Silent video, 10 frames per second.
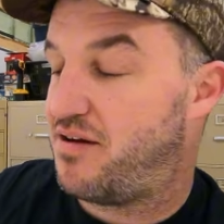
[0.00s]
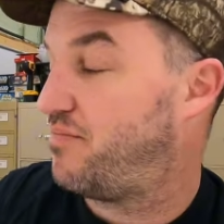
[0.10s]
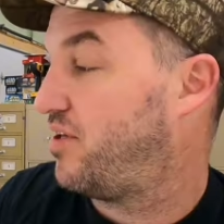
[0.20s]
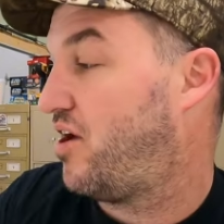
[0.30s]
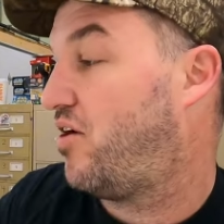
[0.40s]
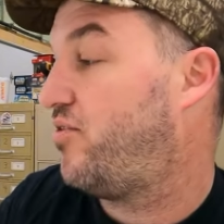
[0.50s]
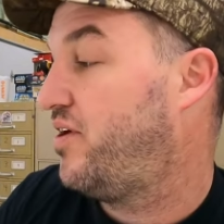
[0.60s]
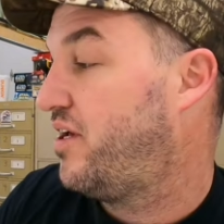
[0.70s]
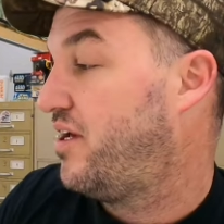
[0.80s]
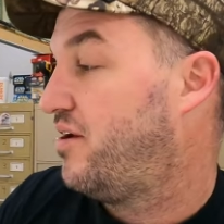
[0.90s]
down
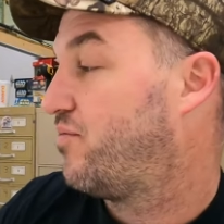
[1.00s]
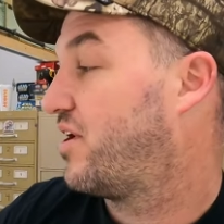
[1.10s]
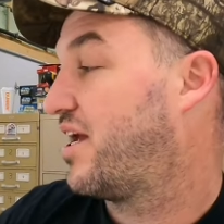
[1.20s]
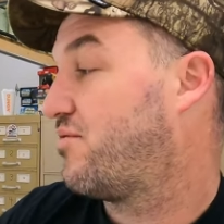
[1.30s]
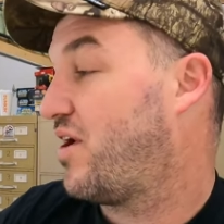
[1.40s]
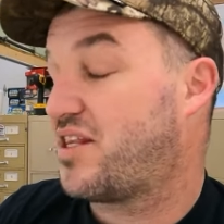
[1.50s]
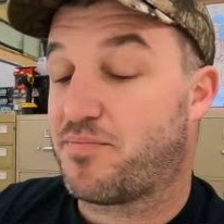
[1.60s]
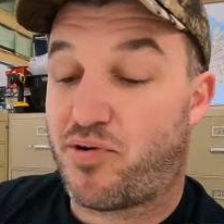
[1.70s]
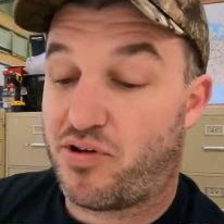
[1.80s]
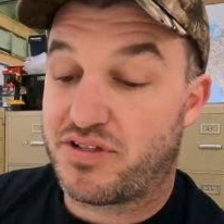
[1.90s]
below. We're gonna get right
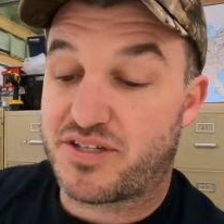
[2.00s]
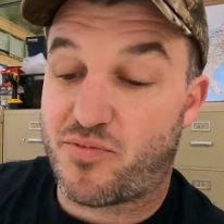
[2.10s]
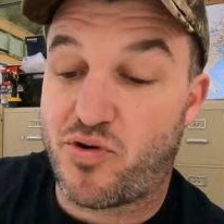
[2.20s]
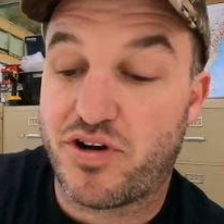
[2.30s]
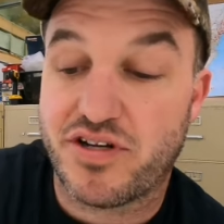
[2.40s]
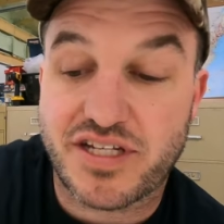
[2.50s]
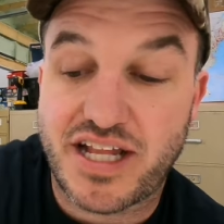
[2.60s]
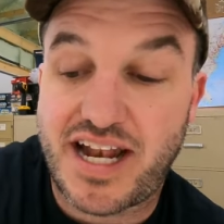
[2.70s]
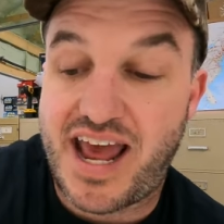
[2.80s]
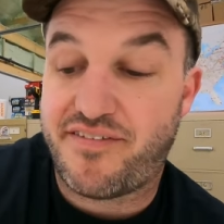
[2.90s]
to pulling some orders,
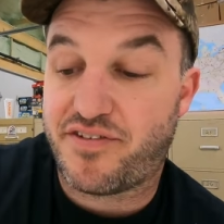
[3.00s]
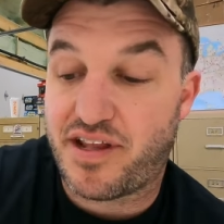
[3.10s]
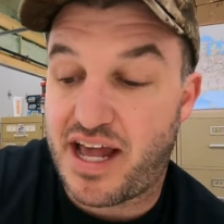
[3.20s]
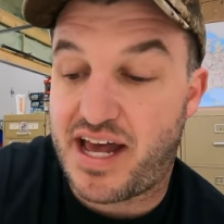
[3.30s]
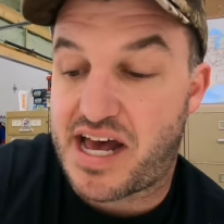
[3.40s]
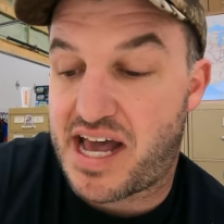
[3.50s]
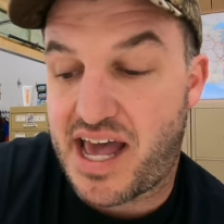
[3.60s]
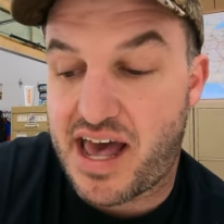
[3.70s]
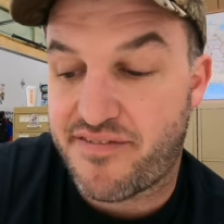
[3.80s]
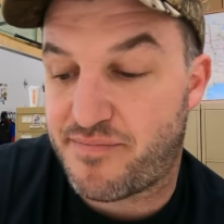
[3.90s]
and then after that, I
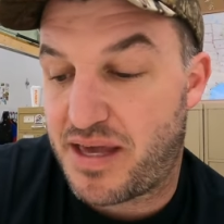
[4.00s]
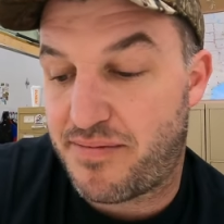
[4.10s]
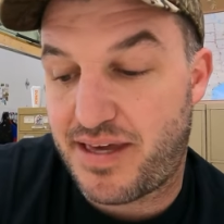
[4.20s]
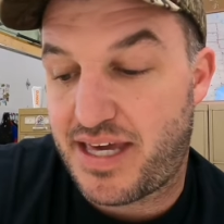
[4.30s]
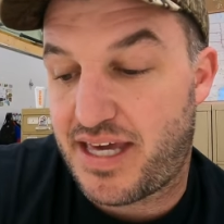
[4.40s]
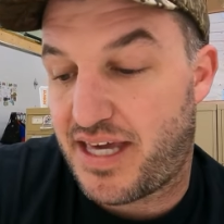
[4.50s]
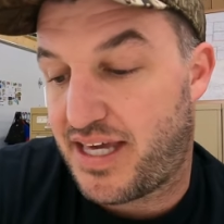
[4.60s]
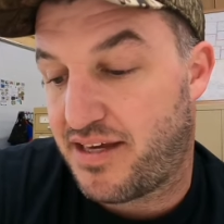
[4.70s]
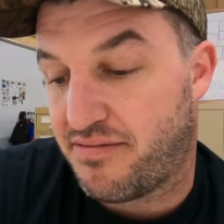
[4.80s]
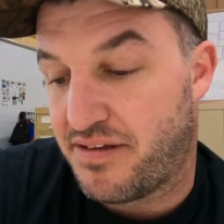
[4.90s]
have
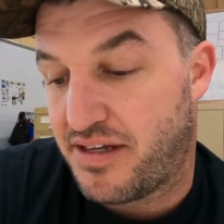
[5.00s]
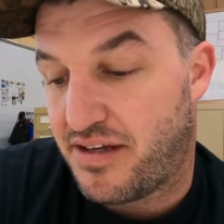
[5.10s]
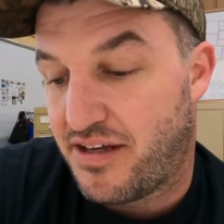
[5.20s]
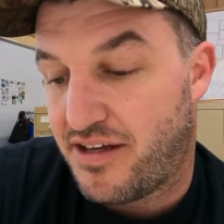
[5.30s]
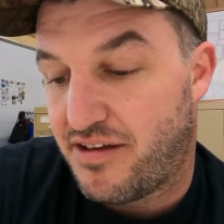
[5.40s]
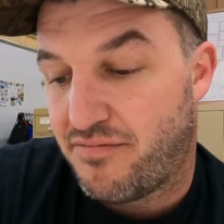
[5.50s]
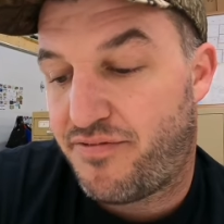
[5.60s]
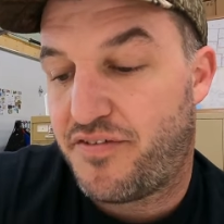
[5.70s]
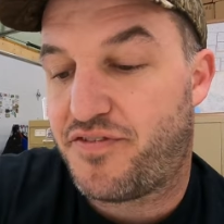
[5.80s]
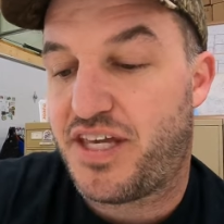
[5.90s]
maybe
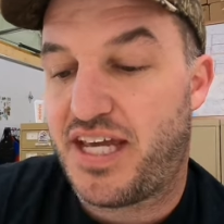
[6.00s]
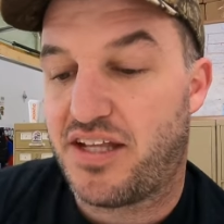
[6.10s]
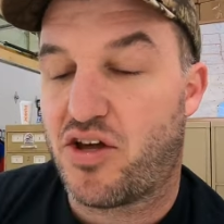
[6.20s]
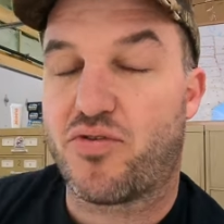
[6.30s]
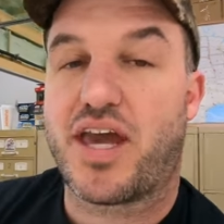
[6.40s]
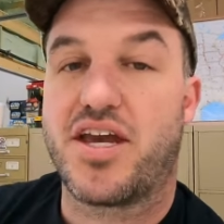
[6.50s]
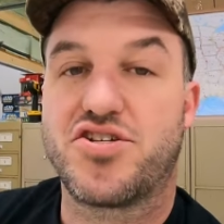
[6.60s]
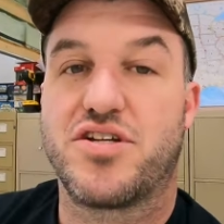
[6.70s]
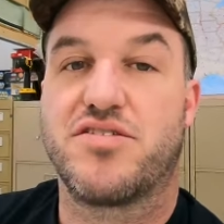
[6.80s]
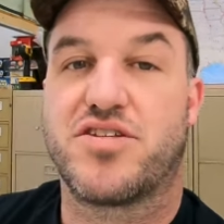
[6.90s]
15
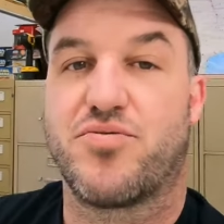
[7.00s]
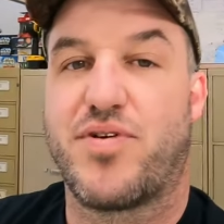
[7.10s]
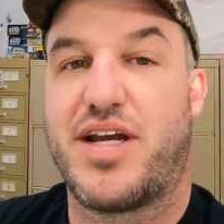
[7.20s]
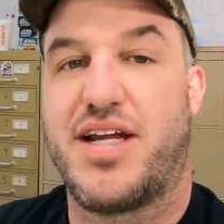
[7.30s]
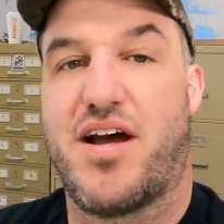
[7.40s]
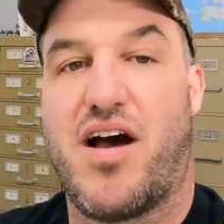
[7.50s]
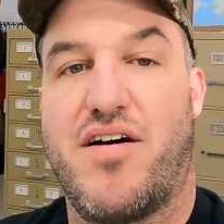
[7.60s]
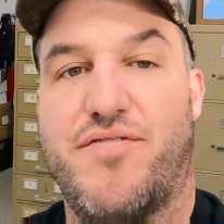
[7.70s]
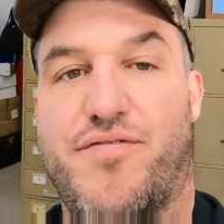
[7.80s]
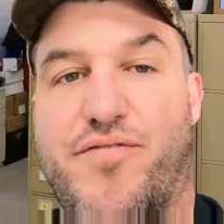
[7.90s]
locations to read
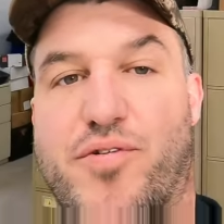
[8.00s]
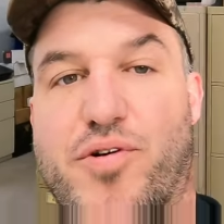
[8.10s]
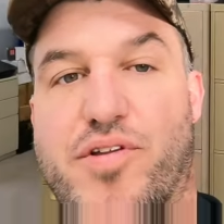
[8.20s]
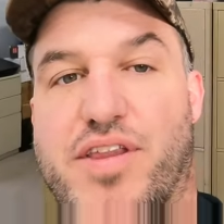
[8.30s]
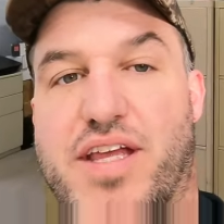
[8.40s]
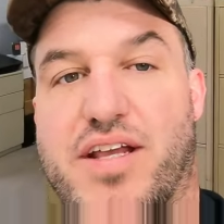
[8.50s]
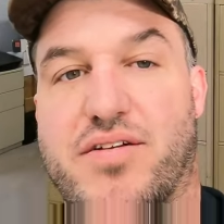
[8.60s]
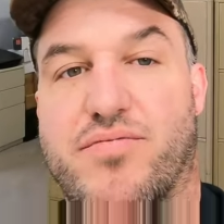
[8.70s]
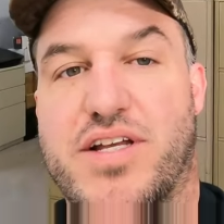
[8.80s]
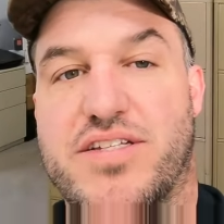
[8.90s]
off for
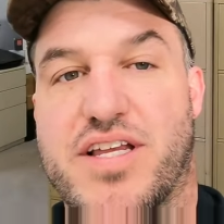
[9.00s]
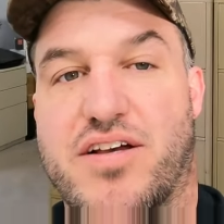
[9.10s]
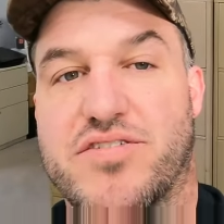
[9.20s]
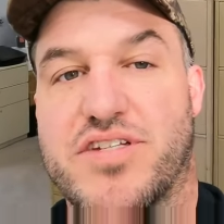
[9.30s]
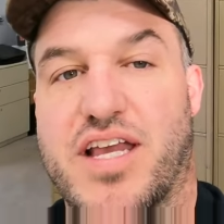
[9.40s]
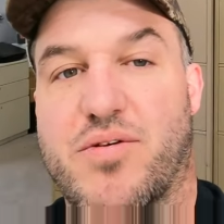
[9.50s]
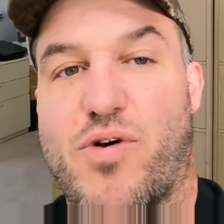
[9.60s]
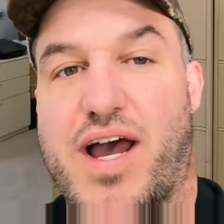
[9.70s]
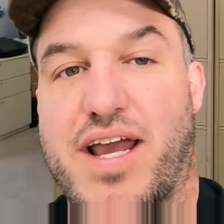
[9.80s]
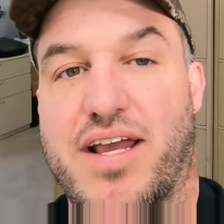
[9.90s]
the resell
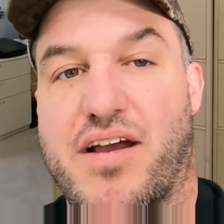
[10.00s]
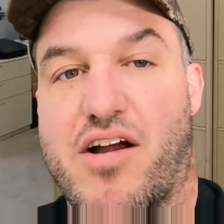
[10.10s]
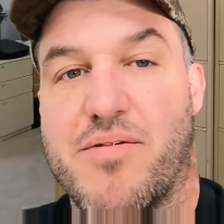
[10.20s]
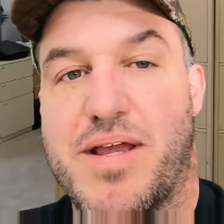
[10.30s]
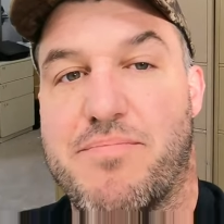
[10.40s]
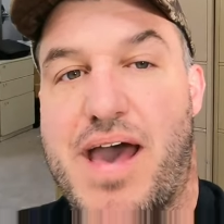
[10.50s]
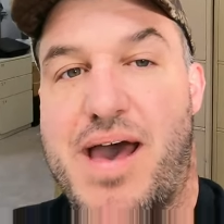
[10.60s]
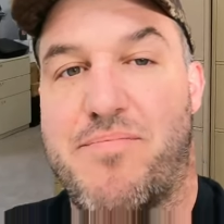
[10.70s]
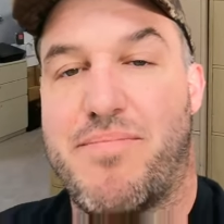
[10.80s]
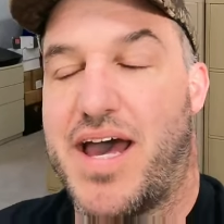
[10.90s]
CNY Army
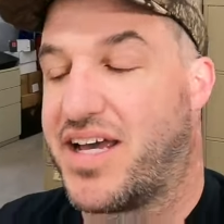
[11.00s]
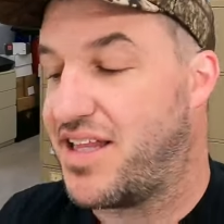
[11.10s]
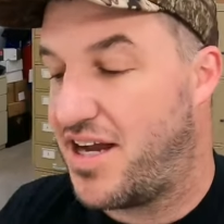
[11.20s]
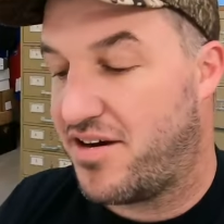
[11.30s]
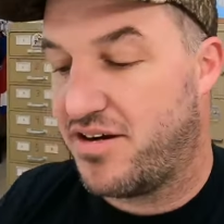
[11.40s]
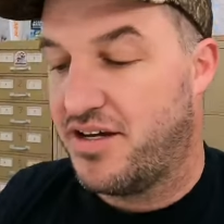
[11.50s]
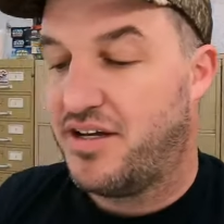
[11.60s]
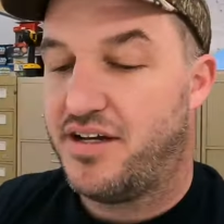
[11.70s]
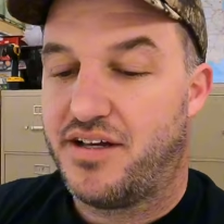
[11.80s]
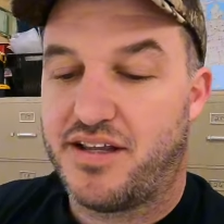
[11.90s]
map back there.
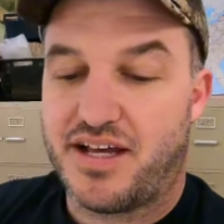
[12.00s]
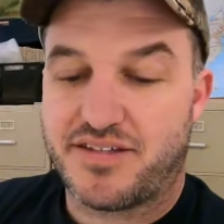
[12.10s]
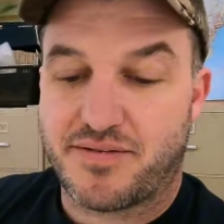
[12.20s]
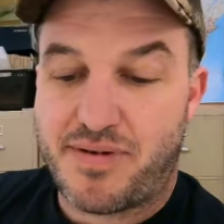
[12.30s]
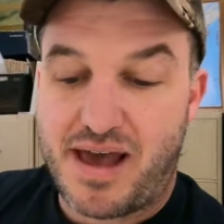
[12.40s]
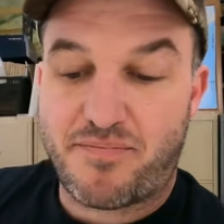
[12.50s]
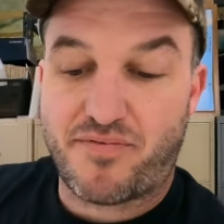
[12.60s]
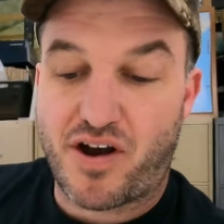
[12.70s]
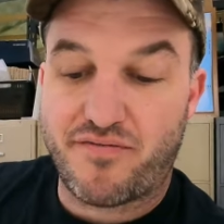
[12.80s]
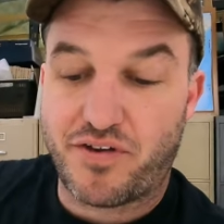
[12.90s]
That's a map
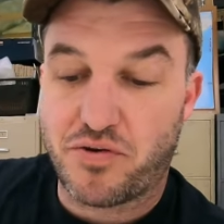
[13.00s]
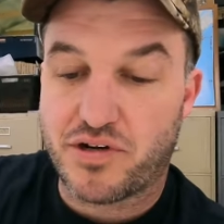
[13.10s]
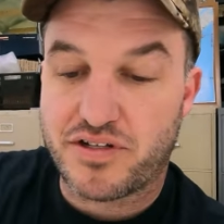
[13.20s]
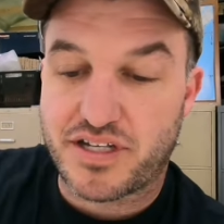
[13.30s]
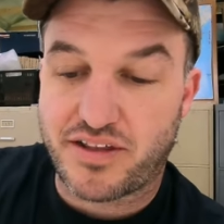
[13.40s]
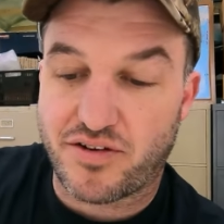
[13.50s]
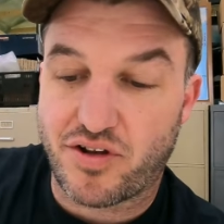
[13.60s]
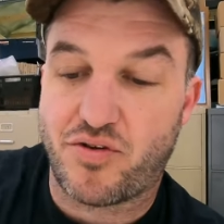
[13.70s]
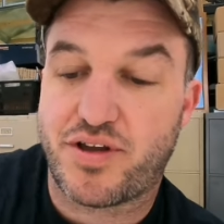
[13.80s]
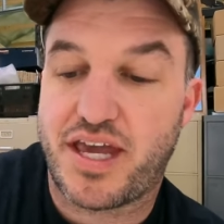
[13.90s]
of our viewers and
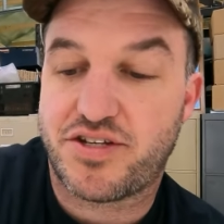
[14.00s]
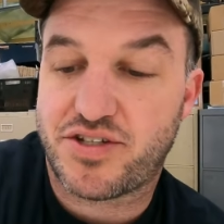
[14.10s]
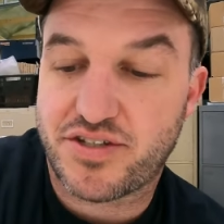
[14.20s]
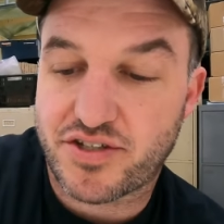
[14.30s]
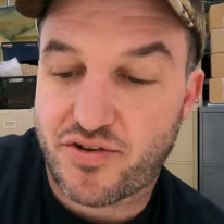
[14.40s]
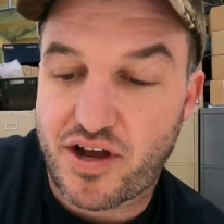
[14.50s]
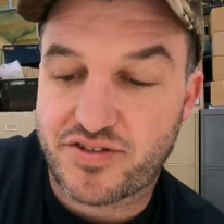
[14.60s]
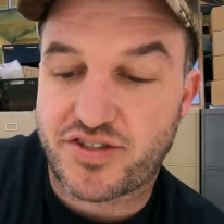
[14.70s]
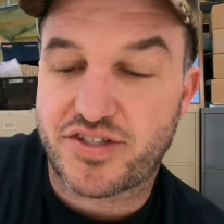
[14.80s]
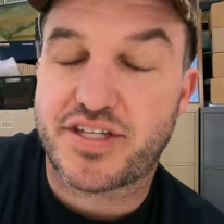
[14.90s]
their locations
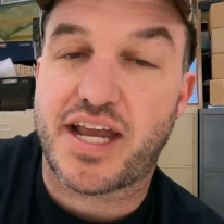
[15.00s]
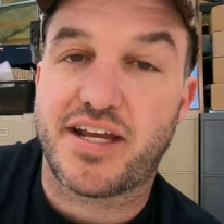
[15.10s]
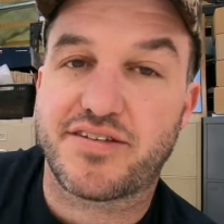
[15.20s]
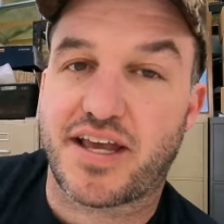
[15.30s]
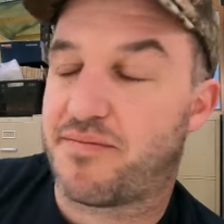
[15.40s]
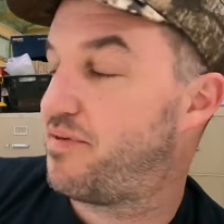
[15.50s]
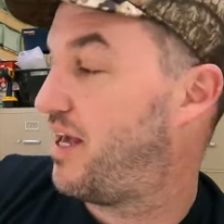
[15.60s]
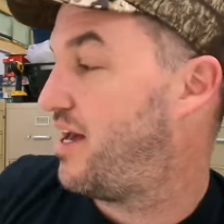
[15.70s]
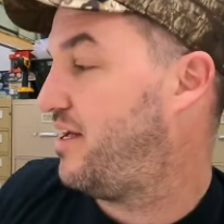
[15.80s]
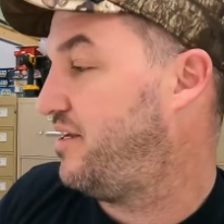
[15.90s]
across the states and
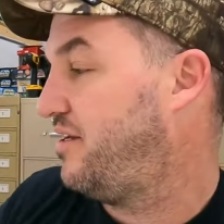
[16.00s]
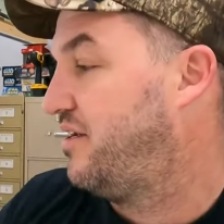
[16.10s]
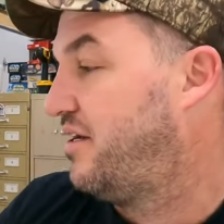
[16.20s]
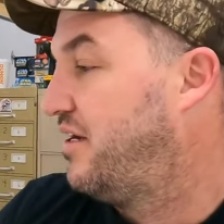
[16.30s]
beyond.